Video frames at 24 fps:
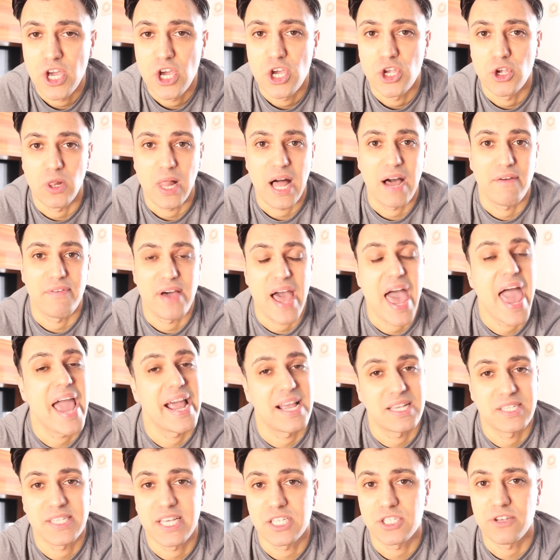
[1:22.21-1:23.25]
you'll have an
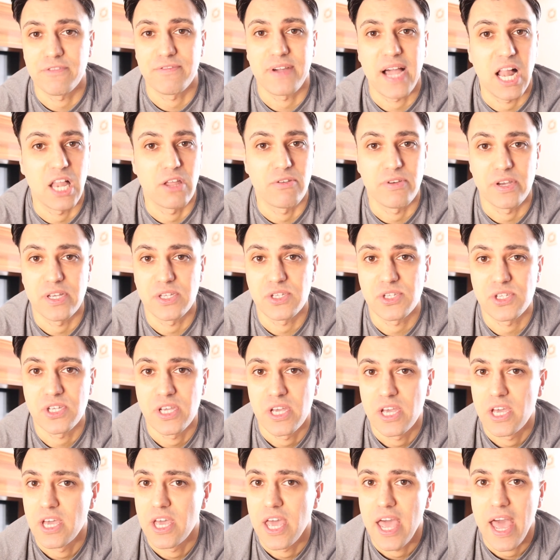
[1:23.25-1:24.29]
excess of calories
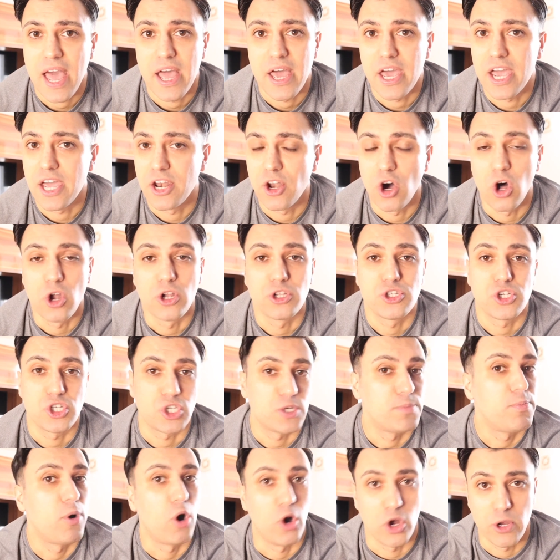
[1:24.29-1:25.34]
in order to
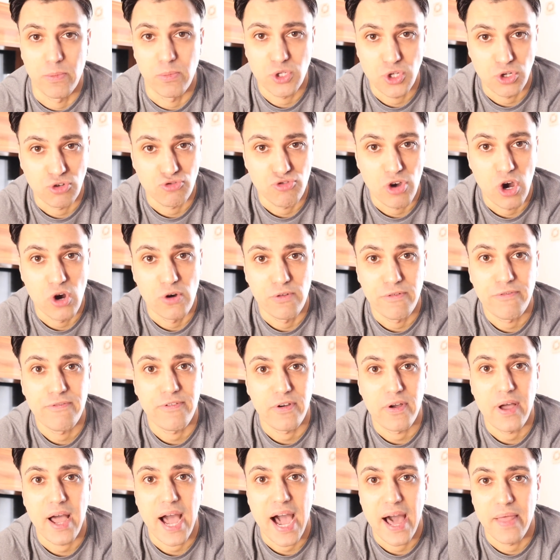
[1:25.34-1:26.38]
support your muscle growth,
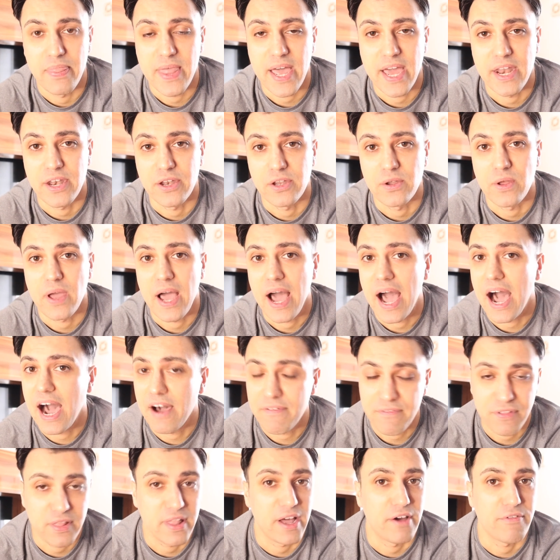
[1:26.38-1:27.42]
and then
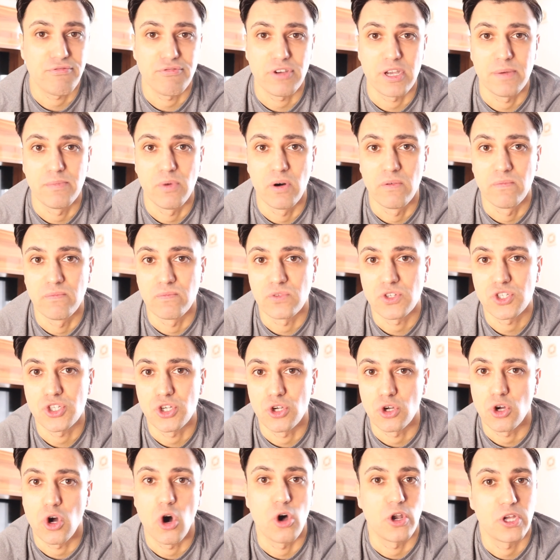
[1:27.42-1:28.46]
after that 3 months
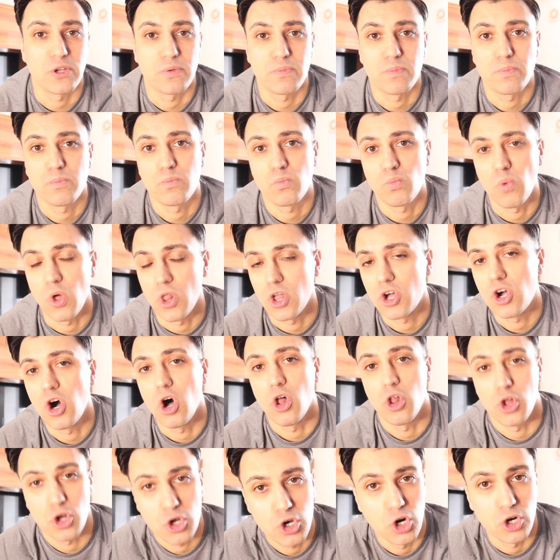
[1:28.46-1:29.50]
you're going to what they
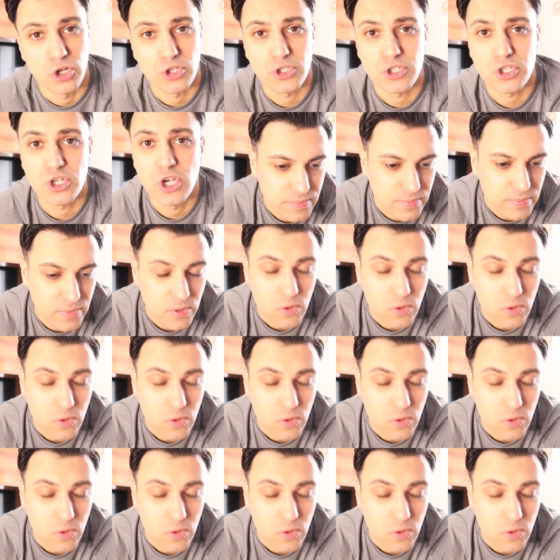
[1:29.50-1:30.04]
call a cut,